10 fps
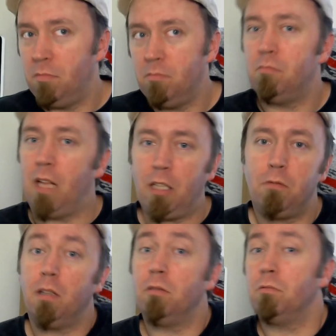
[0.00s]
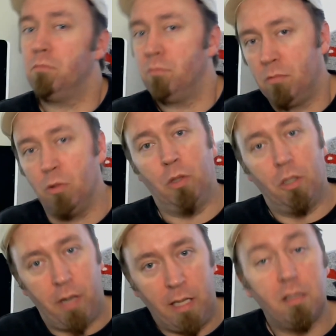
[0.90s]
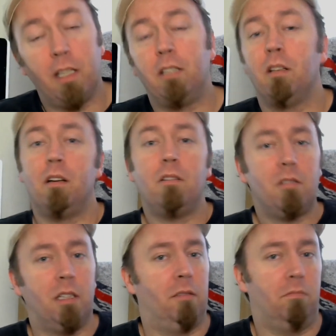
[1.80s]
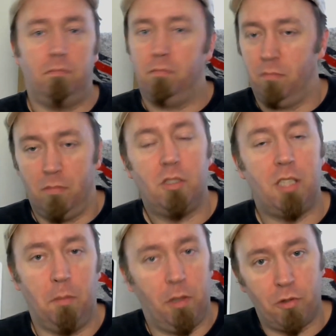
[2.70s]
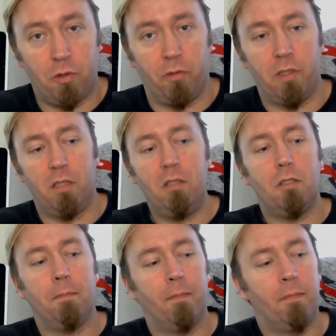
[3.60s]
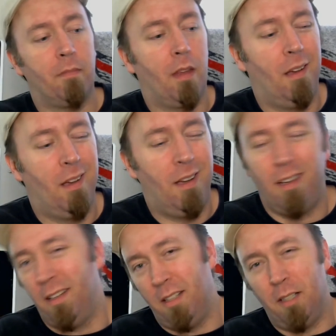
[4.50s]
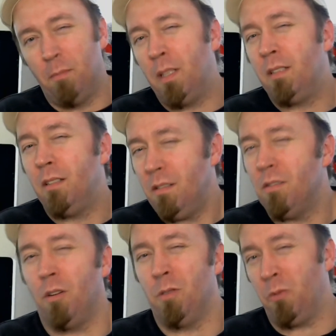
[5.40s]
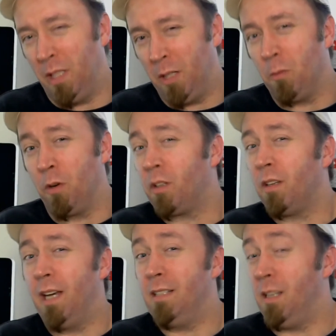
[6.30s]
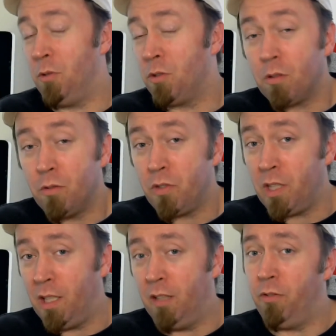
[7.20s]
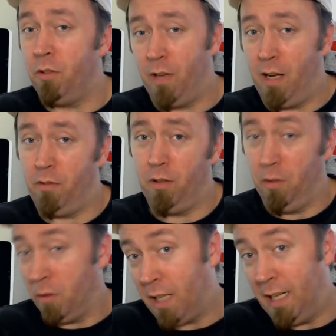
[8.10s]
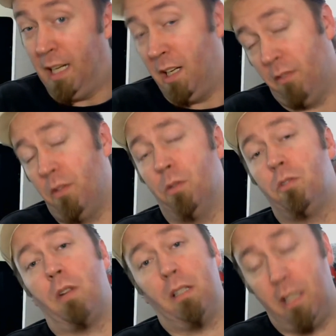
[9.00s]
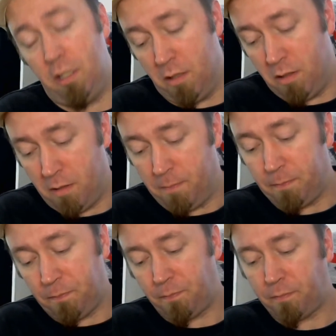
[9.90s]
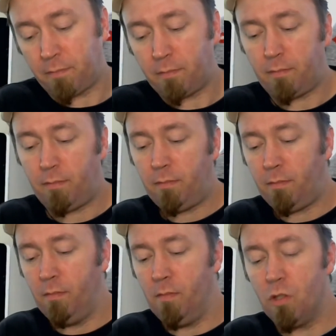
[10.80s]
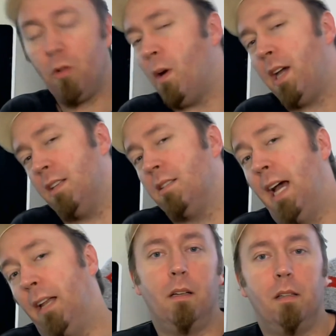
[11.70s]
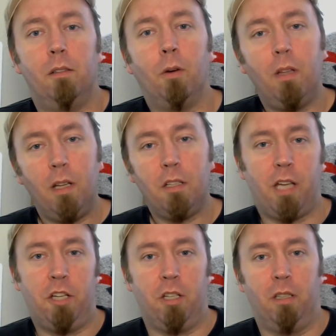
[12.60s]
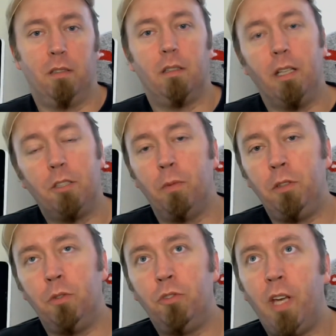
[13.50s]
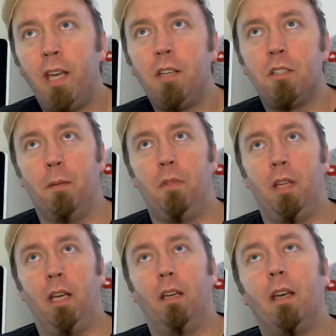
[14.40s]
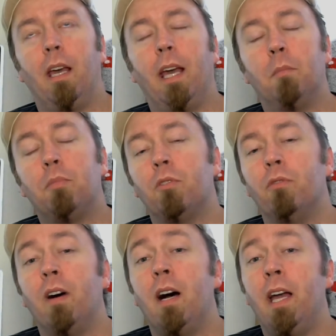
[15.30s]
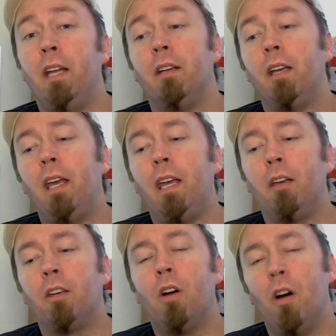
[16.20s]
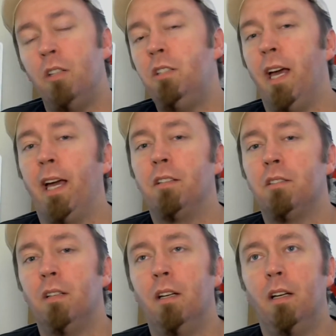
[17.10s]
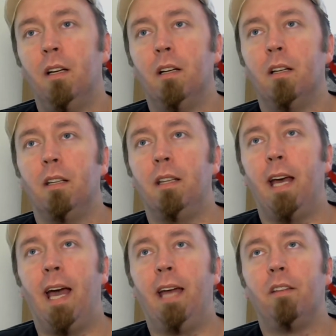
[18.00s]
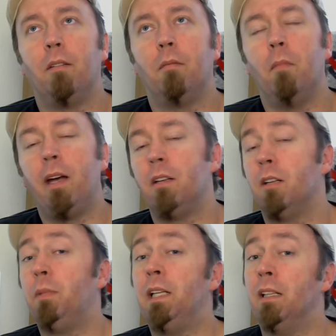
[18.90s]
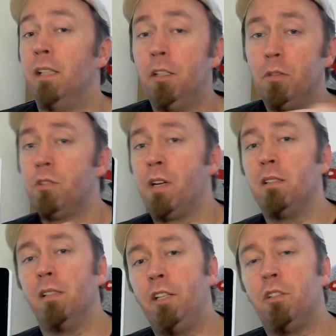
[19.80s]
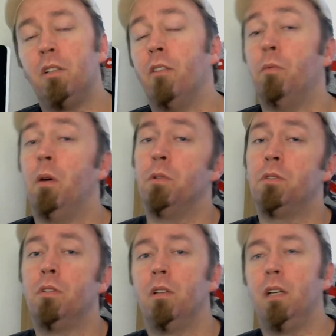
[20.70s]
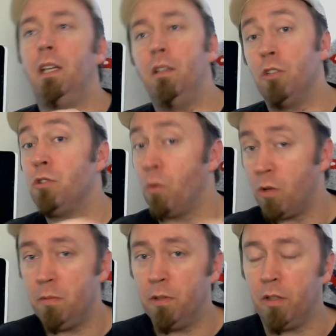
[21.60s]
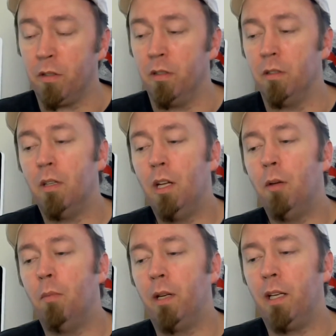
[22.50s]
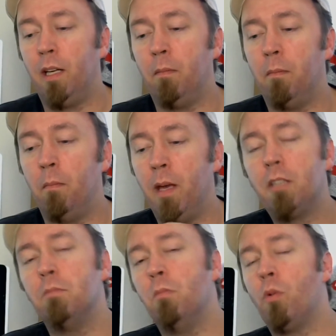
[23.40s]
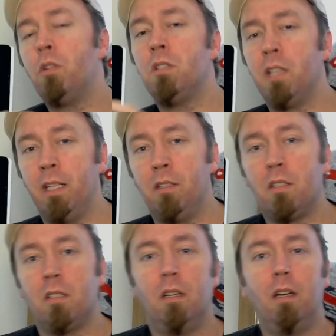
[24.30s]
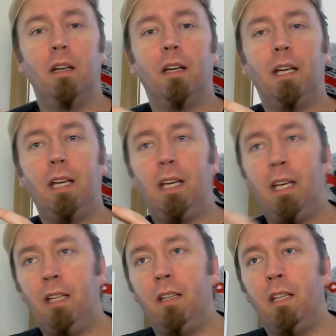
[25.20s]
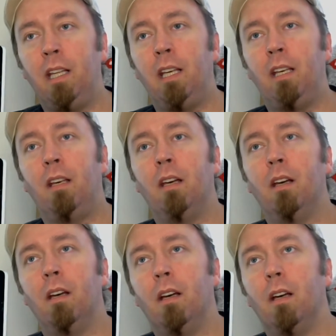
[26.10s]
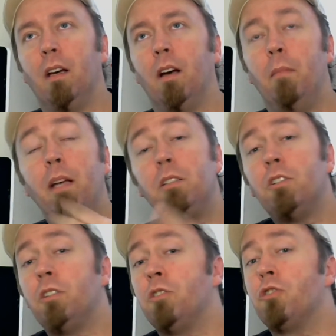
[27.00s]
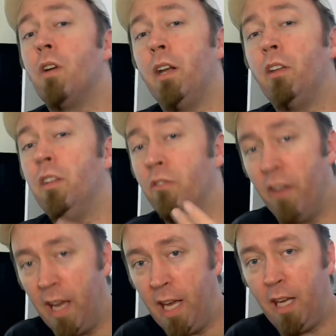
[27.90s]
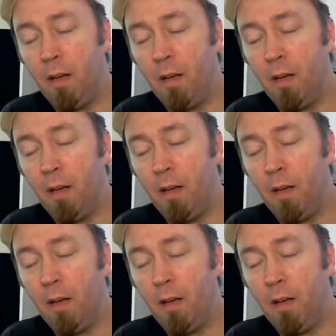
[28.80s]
That's what Google Translate does and similar services. But it doesn't always really work, as I'm sure you've seen if you've ever looked at any of those translations. So why is that? Localization is when you take something and provide a context that might not be a literal translation of what was in the source material, but it makes more sense in the message that you're trying to convey